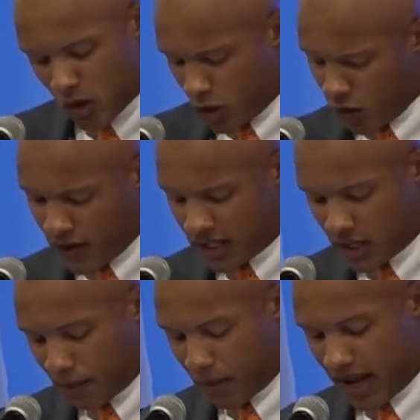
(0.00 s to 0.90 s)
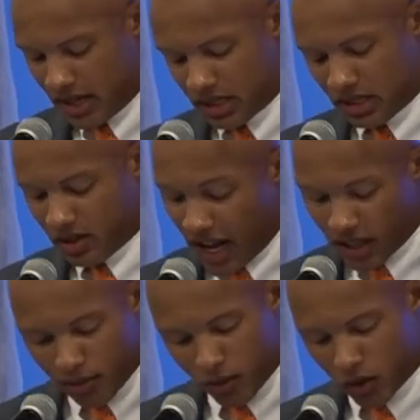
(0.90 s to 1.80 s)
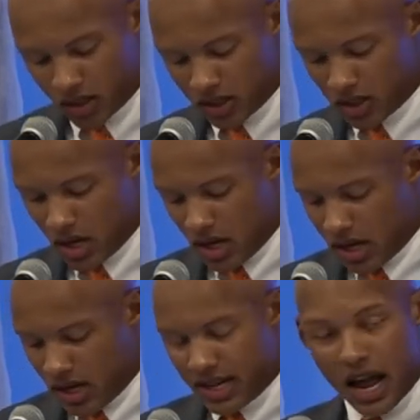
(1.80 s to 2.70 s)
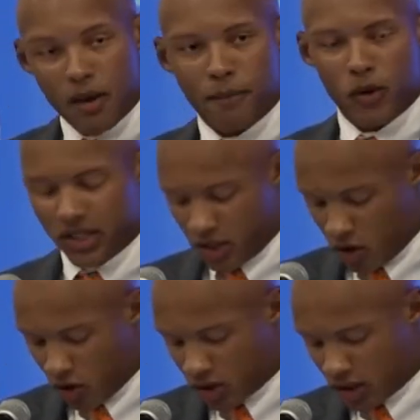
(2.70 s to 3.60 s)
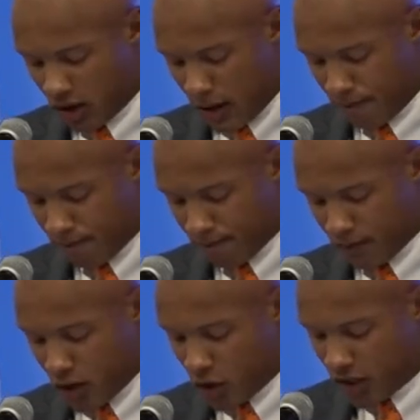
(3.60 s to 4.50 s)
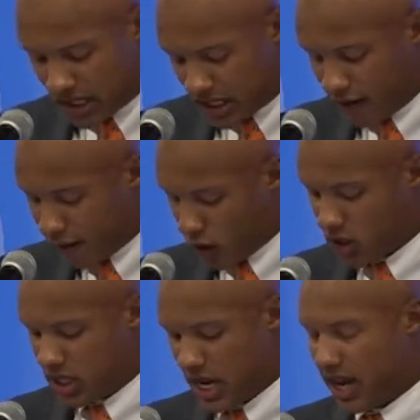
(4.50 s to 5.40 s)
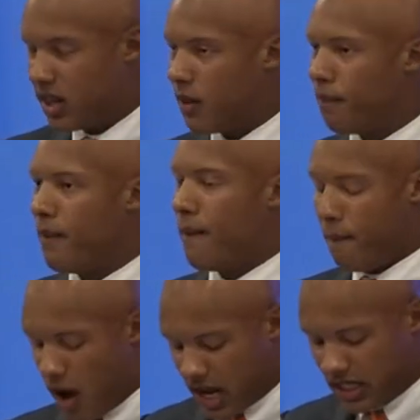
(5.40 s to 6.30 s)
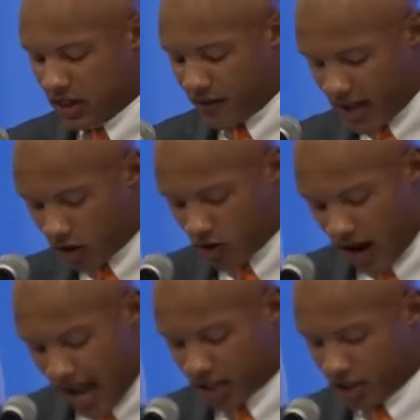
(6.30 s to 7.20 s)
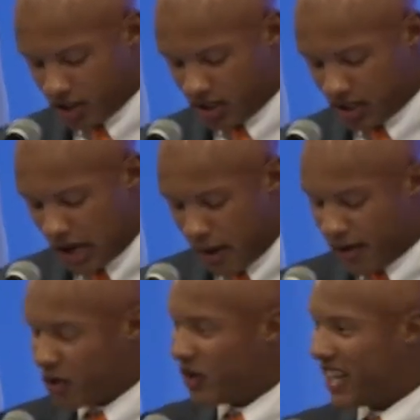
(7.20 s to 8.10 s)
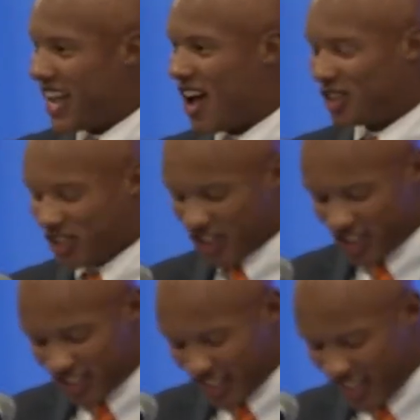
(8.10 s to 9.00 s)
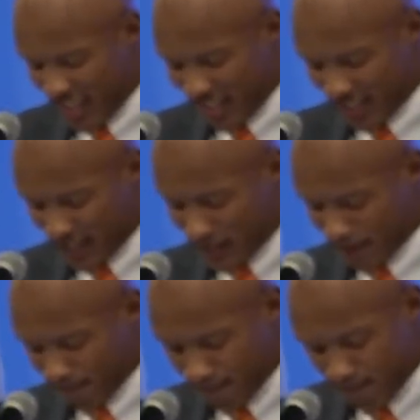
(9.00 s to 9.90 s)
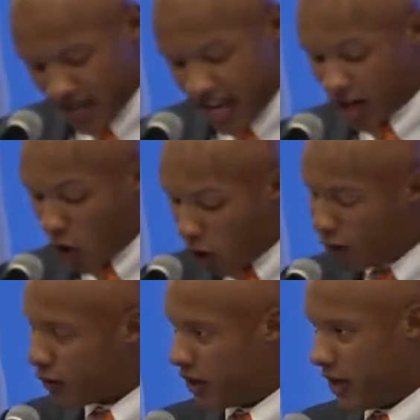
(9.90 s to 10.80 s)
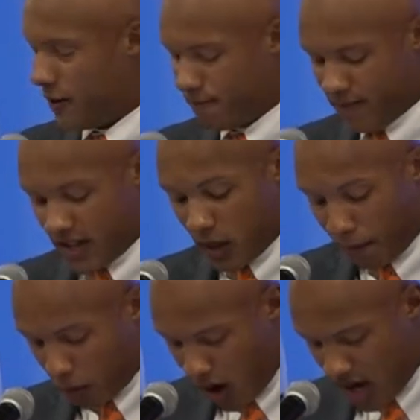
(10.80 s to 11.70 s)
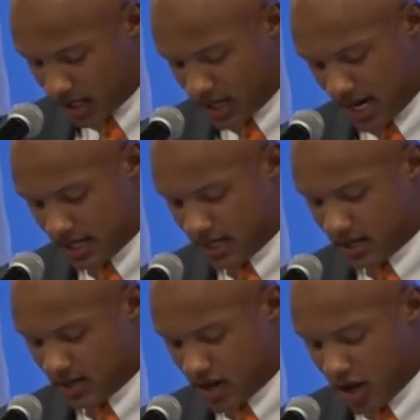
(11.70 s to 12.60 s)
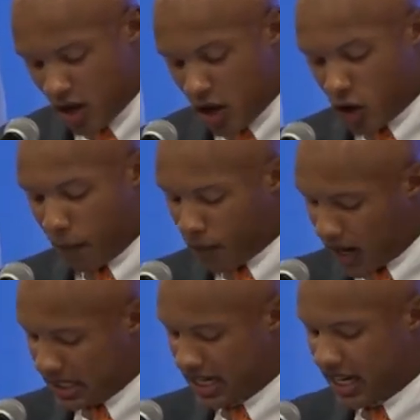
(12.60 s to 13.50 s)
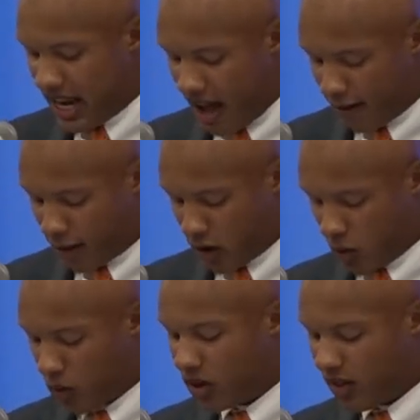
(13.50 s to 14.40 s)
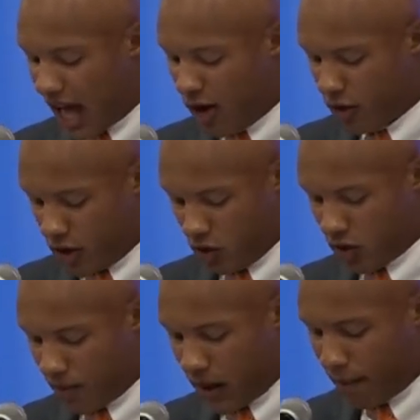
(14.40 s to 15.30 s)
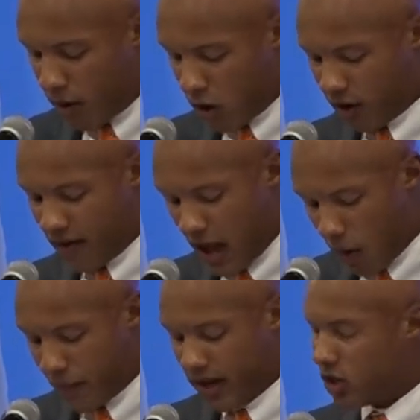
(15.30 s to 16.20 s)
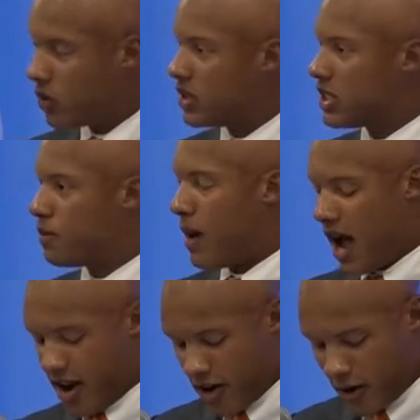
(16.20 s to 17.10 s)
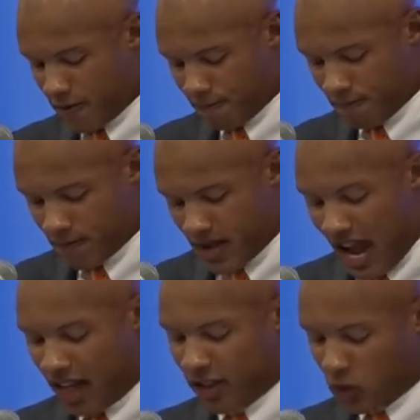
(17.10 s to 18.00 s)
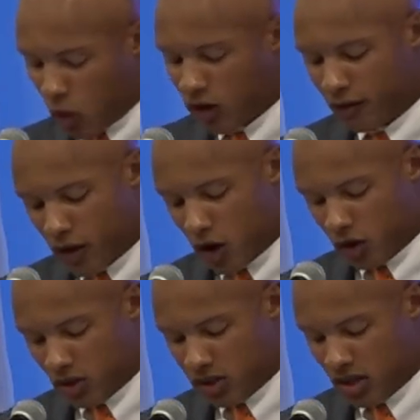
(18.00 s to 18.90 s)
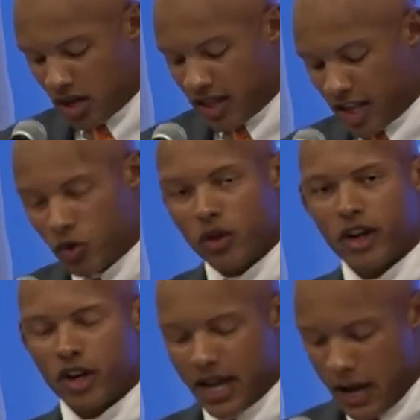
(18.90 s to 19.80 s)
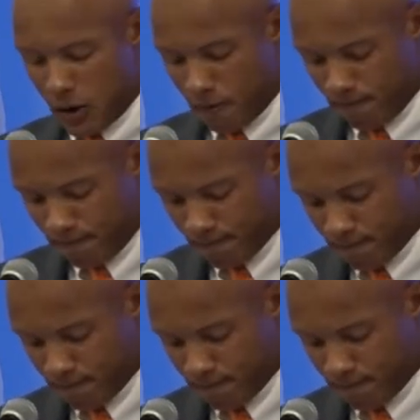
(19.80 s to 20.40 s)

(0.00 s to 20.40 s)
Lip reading: When you visit a place like the Morristown Boys and Girls Club, you get to see firsthand the positive interactions between the counselors and the kids. And hopefully, in the process, your present and effort will allow you to be a part of helping to inspire at least one of those that you are there to help.